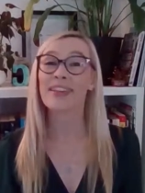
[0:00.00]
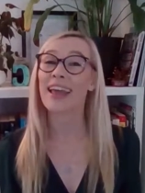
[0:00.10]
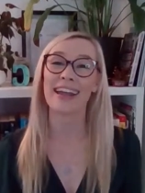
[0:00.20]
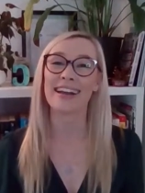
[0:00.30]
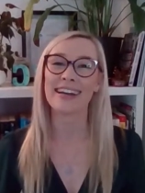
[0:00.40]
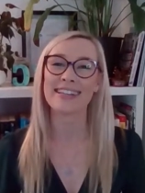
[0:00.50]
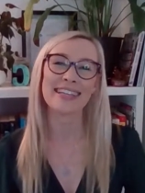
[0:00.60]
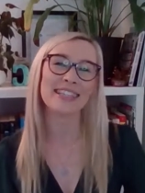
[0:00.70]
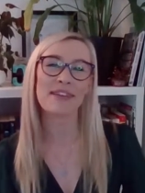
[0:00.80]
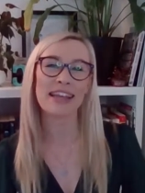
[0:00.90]
Hey guys,
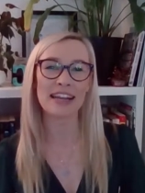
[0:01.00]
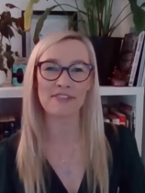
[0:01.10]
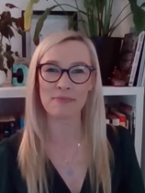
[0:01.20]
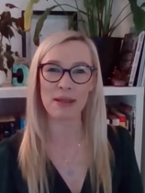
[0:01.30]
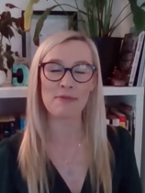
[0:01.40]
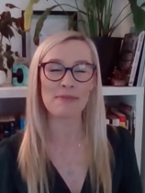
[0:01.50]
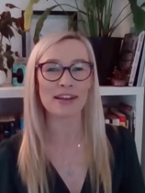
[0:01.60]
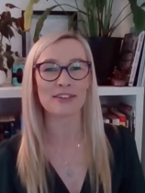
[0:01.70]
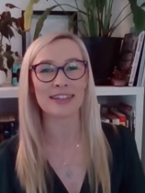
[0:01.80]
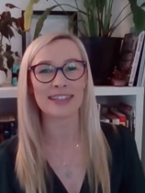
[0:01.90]
it's Megan here from People
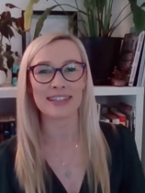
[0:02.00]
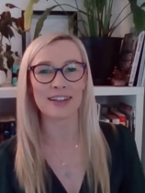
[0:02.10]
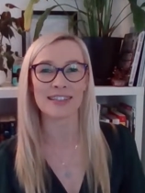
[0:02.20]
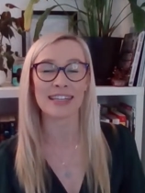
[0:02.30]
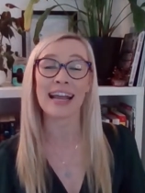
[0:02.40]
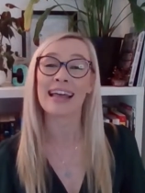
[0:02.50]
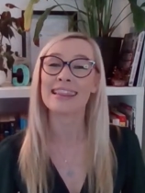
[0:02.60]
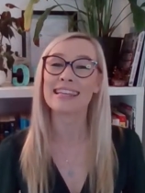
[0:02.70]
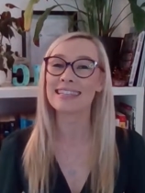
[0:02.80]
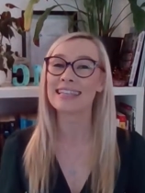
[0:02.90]
Medical Consulting,
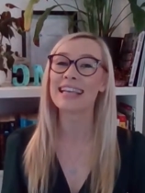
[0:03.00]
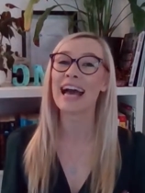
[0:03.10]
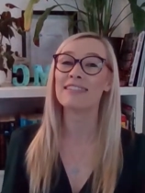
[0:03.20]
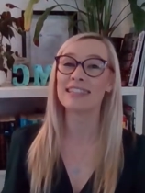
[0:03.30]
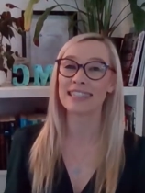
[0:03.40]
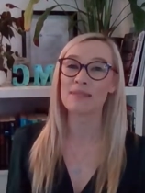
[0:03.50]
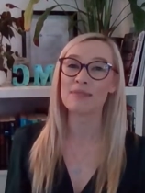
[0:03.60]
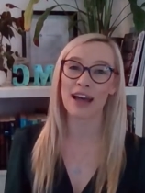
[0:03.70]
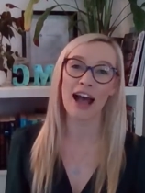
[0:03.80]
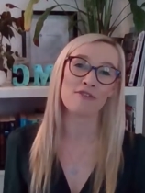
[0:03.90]
and this is our
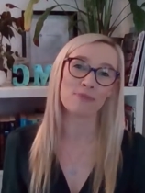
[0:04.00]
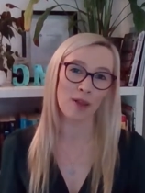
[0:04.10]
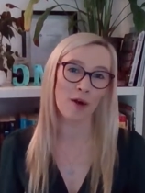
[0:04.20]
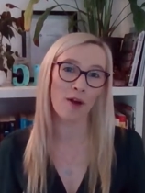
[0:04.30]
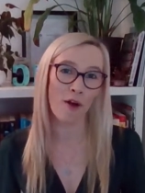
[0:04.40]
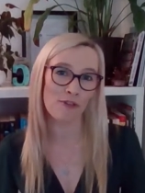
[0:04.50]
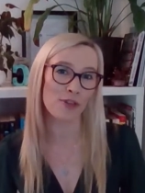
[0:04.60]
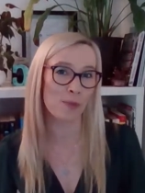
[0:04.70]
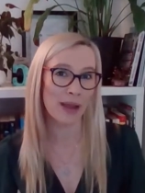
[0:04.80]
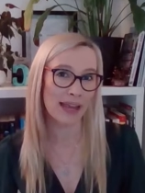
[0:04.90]
deep dive blog of
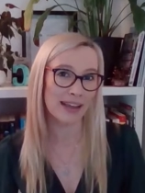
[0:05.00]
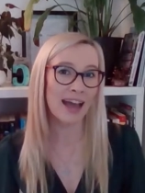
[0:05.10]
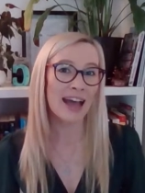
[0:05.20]
the week.